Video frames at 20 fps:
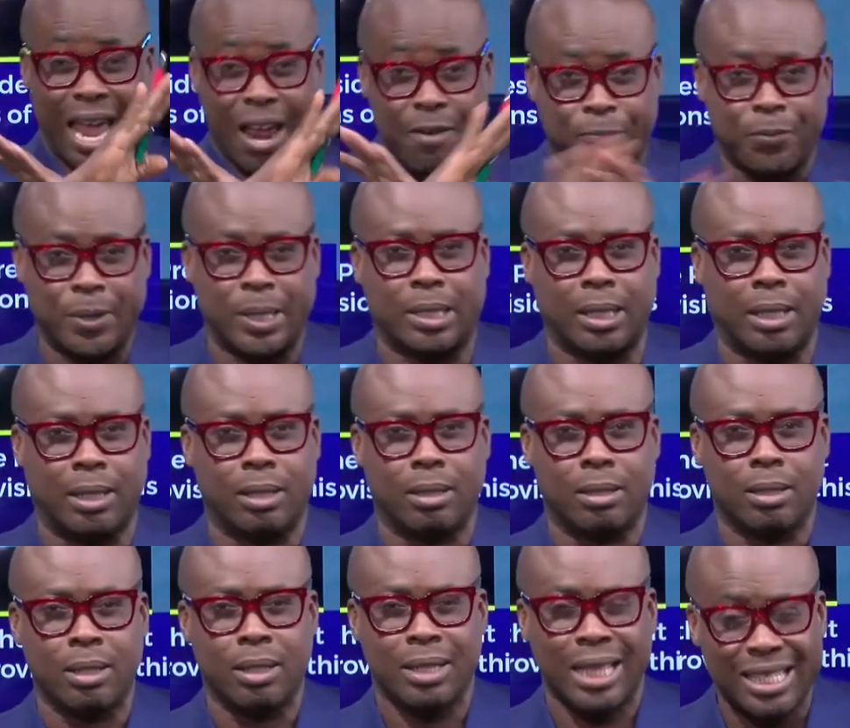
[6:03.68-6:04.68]
everything.
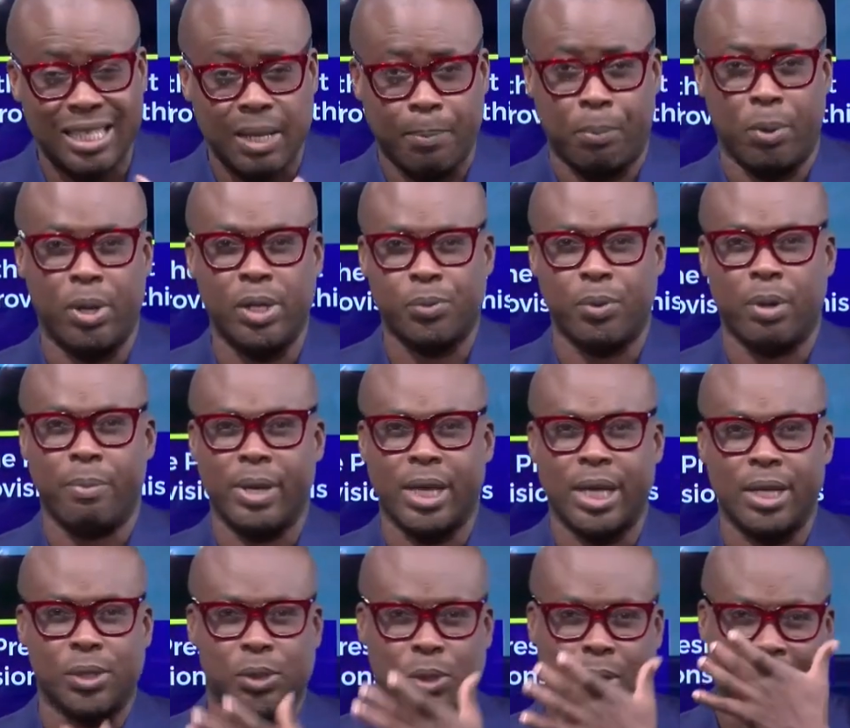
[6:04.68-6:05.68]
That's the point we're
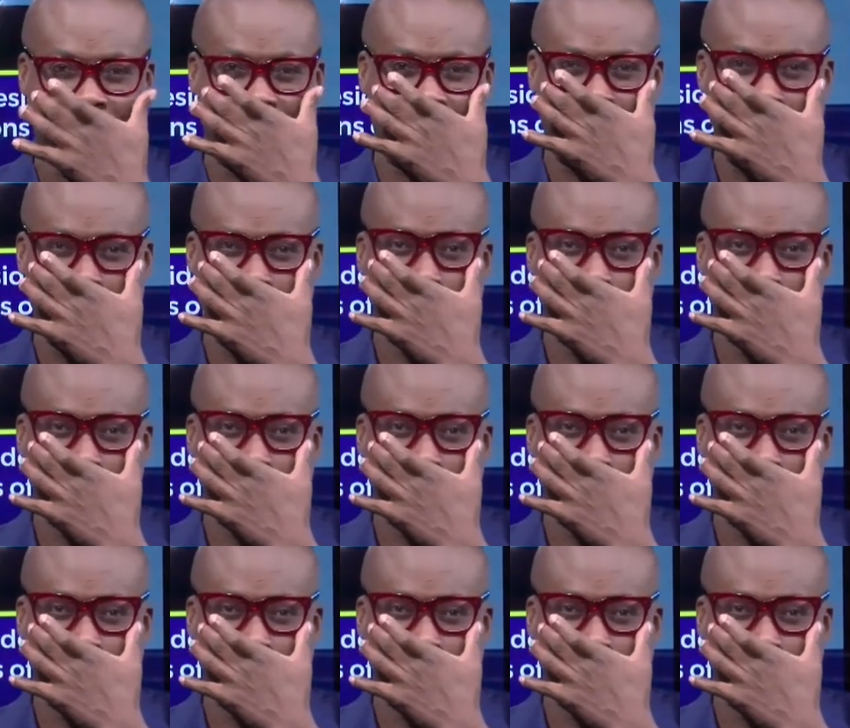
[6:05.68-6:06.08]
making tonight.